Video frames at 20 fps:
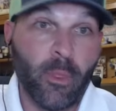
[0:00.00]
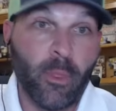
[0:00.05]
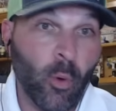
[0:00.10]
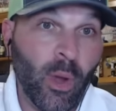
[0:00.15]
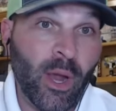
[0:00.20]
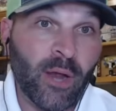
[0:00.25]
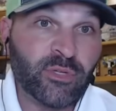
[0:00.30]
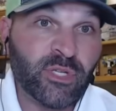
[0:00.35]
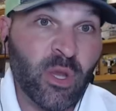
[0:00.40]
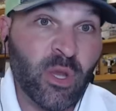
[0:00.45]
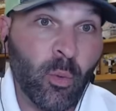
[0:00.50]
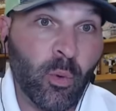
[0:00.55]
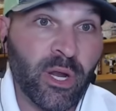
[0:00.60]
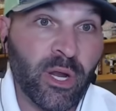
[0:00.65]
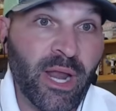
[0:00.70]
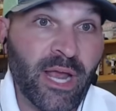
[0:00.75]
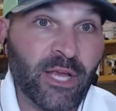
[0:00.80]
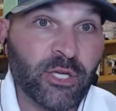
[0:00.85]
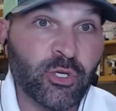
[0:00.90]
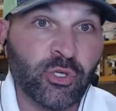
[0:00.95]
Ohio State won
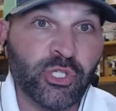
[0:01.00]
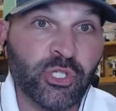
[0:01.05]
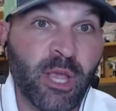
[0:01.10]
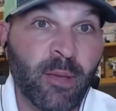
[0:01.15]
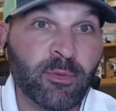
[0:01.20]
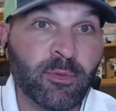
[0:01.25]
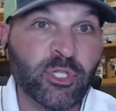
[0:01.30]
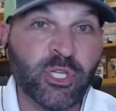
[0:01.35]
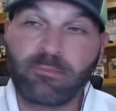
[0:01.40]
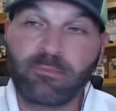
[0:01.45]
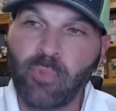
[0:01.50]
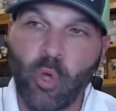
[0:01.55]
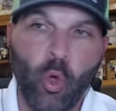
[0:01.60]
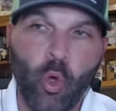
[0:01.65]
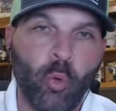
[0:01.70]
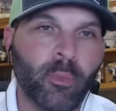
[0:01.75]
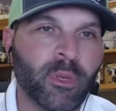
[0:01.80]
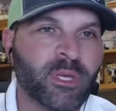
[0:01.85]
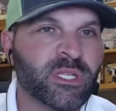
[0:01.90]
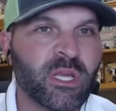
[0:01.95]
a national championship.
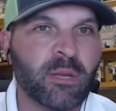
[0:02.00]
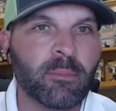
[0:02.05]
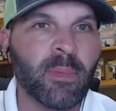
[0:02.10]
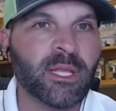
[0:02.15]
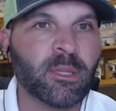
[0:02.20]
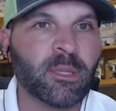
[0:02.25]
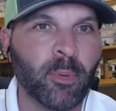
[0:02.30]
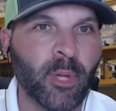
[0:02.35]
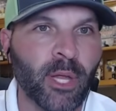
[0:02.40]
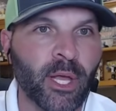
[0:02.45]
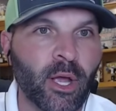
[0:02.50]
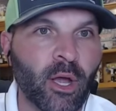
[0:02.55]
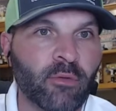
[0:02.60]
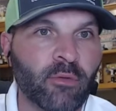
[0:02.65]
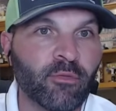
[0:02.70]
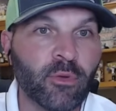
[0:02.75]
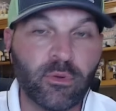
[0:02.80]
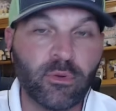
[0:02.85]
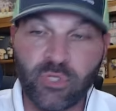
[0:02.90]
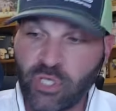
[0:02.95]
Ole Miss didn't make the
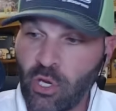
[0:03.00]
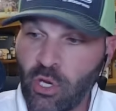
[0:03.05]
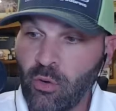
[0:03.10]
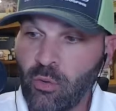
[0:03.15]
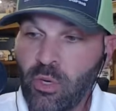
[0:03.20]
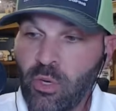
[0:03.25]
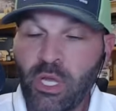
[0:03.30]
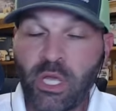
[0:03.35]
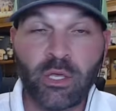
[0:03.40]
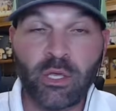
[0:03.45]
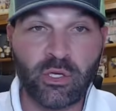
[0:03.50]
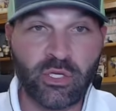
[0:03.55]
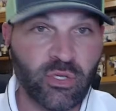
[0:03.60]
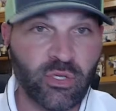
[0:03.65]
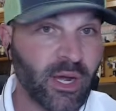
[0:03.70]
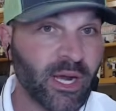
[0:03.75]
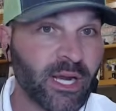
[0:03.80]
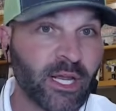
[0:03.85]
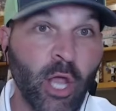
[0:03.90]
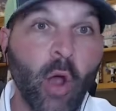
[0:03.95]
playoff. So you
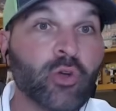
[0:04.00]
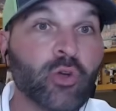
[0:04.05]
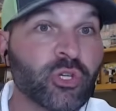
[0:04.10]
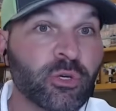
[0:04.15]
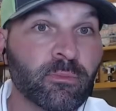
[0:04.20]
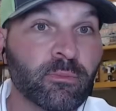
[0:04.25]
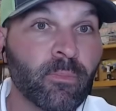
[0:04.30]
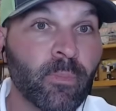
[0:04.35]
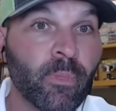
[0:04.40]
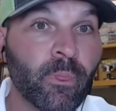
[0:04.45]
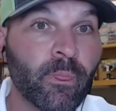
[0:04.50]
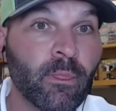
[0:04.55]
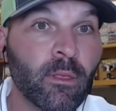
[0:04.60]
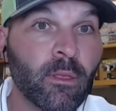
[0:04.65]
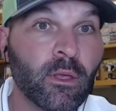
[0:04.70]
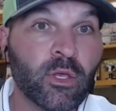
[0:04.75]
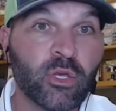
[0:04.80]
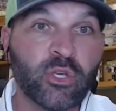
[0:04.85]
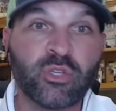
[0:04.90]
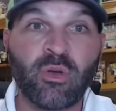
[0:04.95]
still got to coach them.
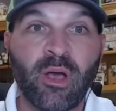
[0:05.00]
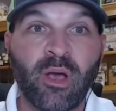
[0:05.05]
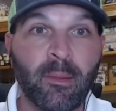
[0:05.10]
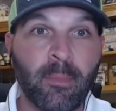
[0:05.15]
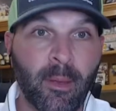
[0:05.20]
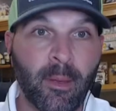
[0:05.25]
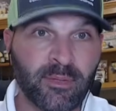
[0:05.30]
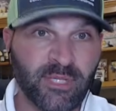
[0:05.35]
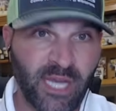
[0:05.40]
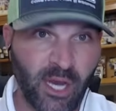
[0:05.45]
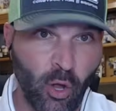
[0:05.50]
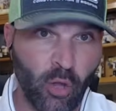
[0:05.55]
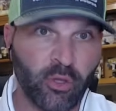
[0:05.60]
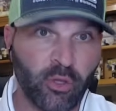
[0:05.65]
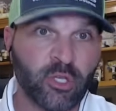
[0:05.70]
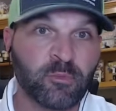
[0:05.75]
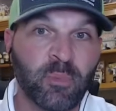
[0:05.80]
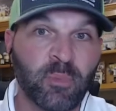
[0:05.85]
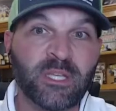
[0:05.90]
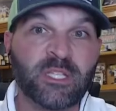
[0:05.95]
You still got to be able to take all
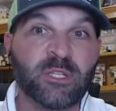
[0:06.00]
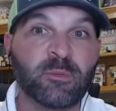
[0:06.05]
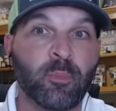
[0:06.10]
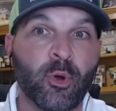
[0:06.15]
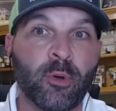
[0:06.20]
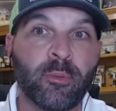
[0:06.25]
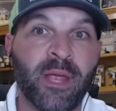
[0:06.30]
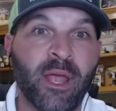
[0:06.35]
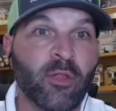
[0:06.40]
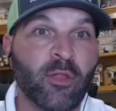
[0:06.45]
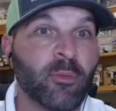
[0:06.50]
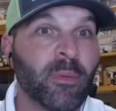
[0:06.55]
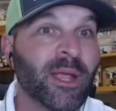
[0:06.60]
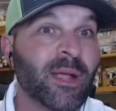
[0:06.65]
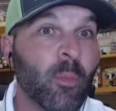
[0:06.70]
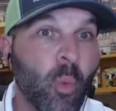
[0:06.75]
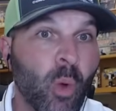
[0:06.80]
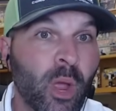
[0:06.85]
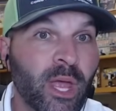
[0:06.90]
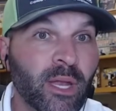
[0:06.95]
those pieces, put them together, make
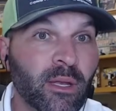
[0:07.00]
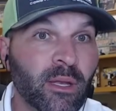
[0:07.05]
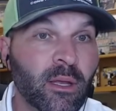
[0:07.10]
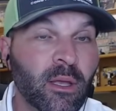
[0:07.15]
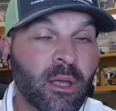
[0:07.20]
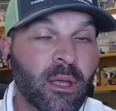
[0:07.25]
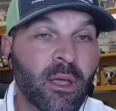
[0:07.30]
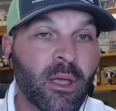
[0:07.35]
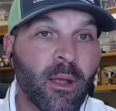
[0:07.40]
them win.